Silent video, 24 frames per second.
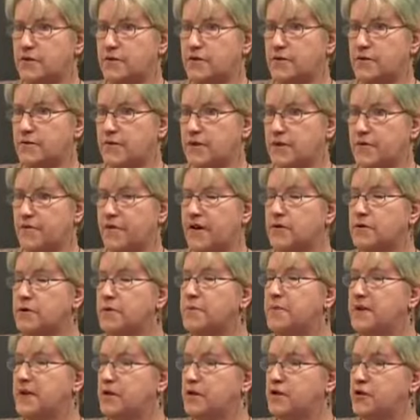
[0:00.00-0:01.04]
they found a
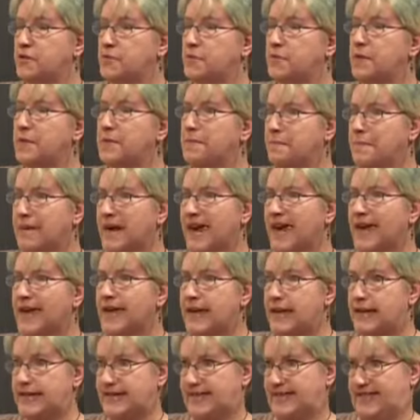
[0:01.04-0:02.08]
patient with
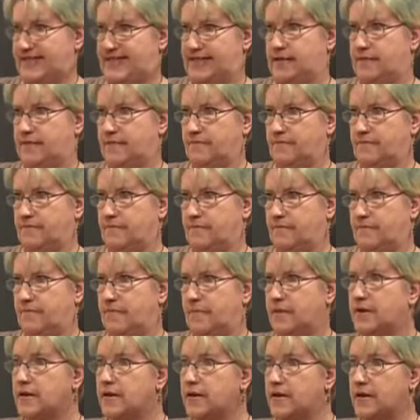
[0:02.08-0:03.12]
maggots
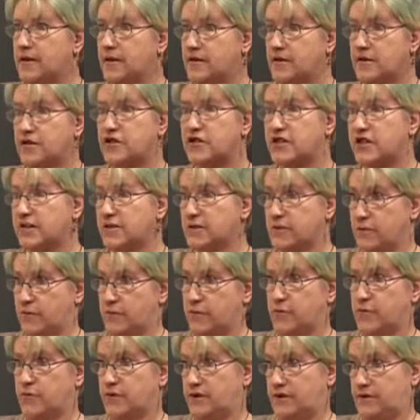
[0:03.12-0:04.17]
in a chest wound.